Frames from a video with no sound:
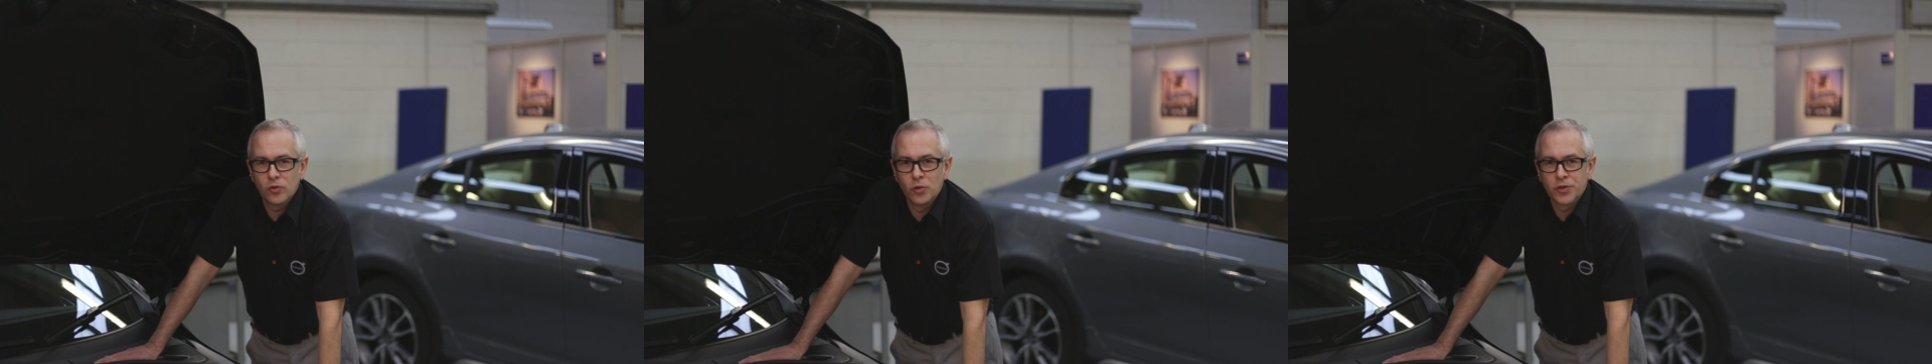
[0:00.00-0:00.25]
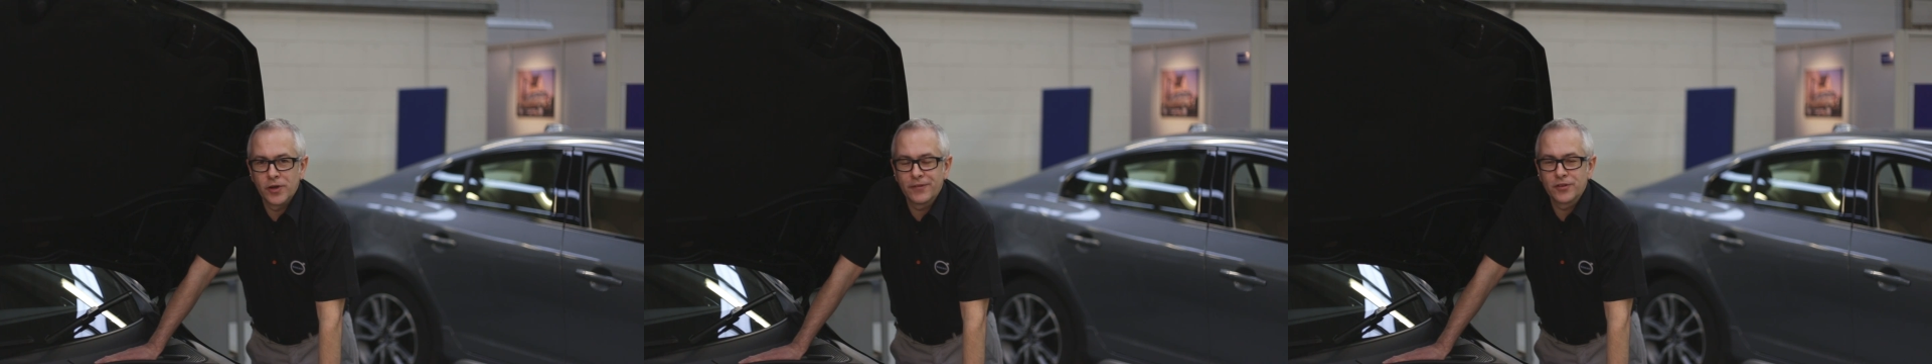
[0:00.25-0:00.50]

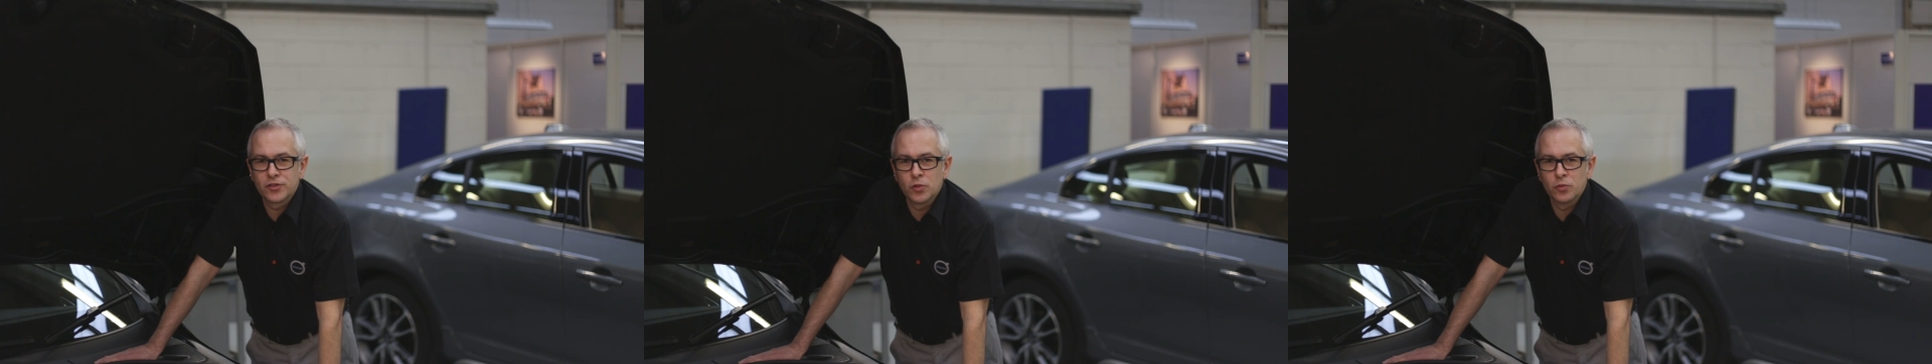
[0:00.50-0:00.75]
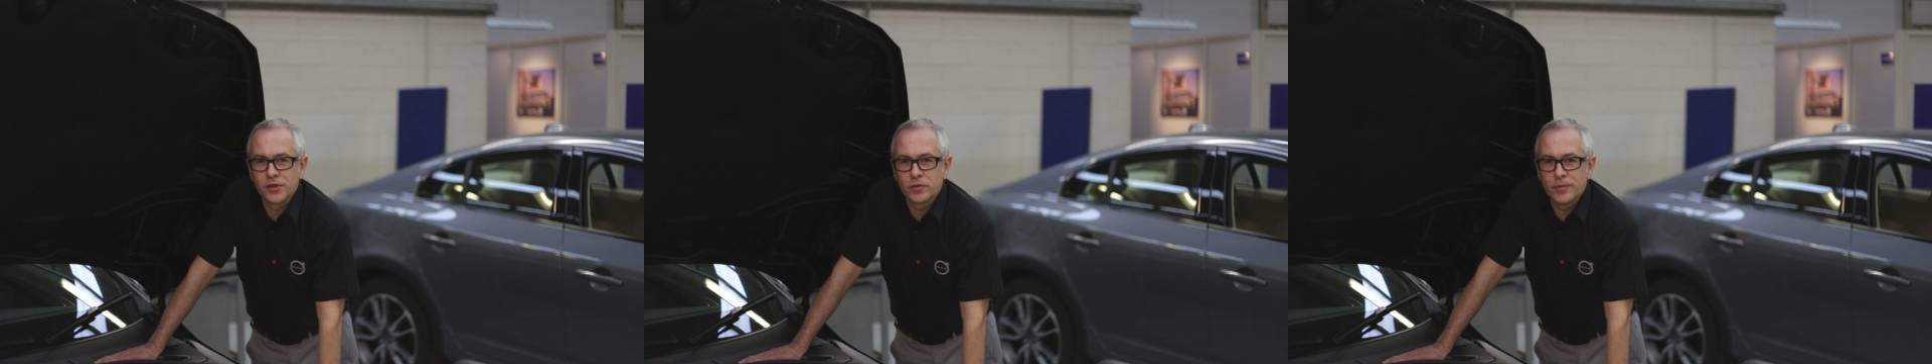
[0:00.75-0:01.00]
or don't have the
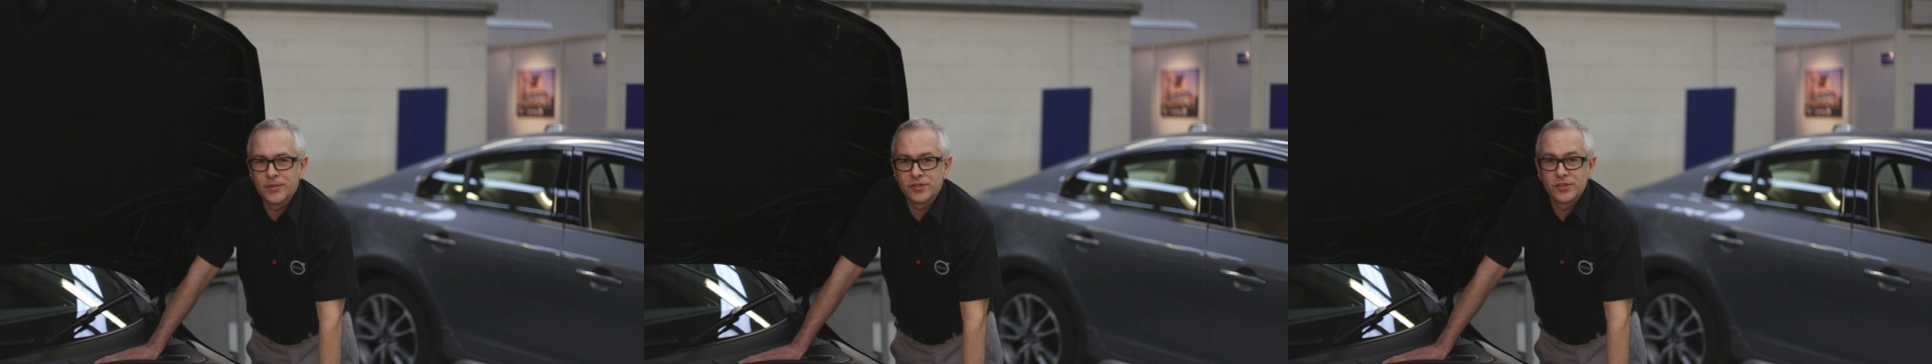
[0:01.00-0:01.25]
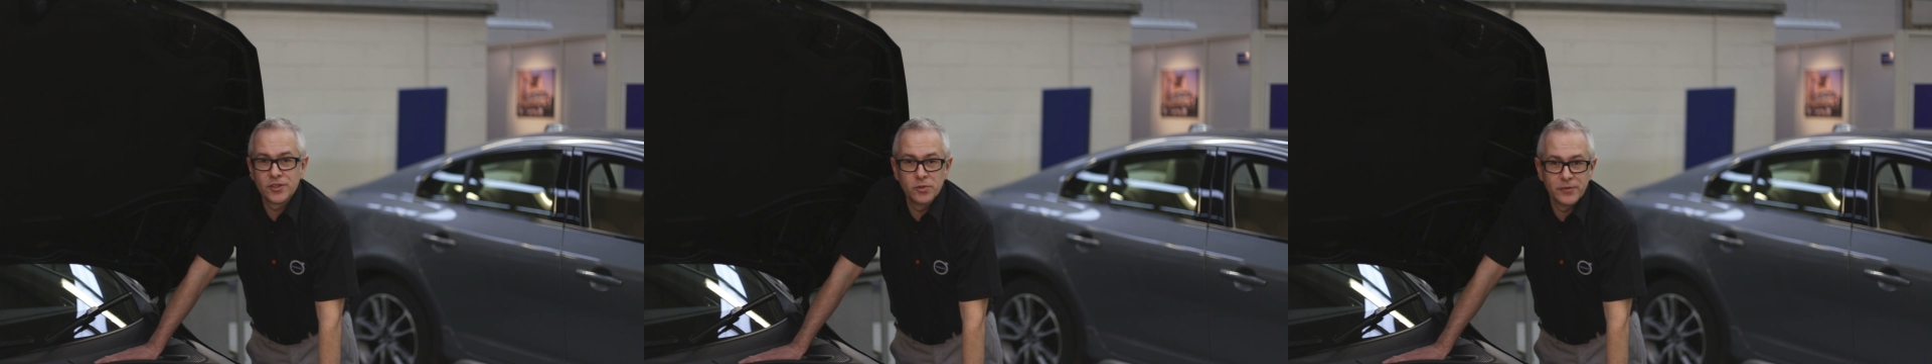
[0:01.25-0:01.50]
tools and equipment
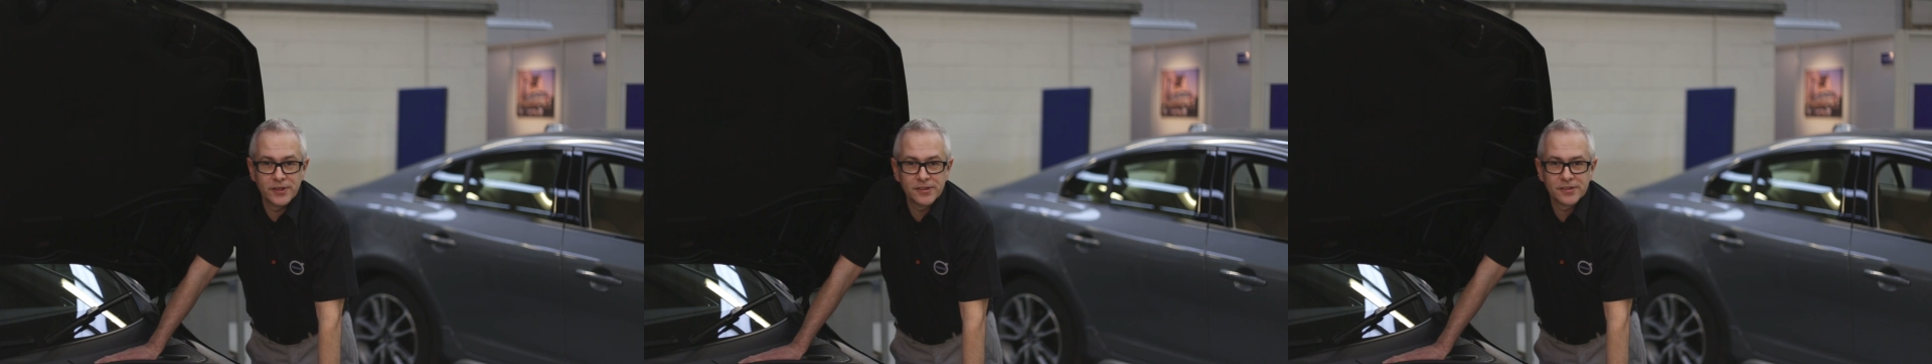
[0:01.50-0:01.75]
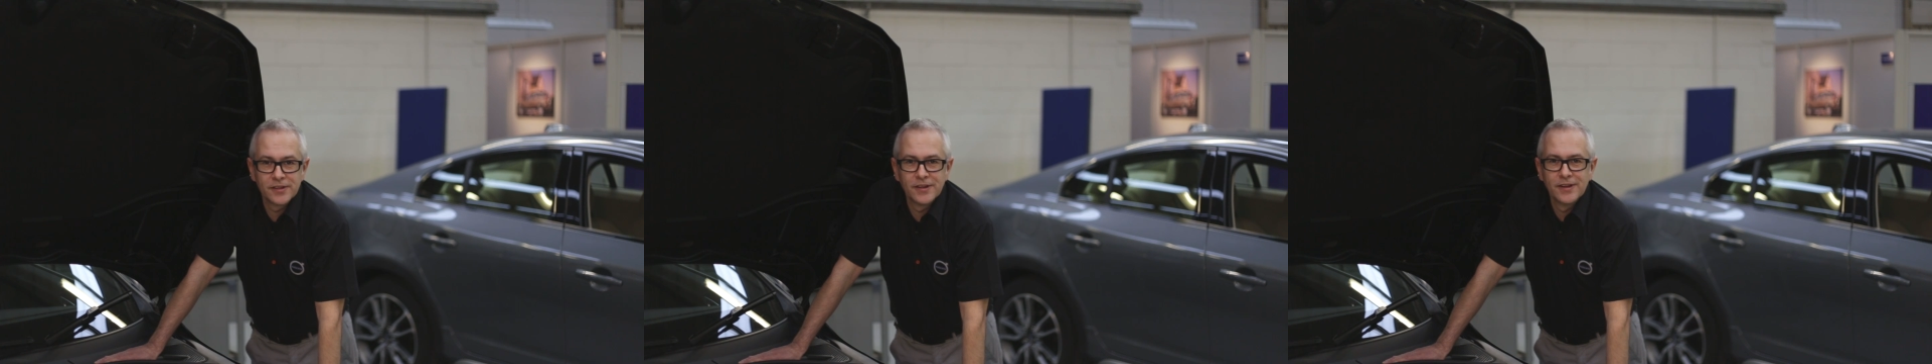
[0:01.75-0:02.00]
to do this,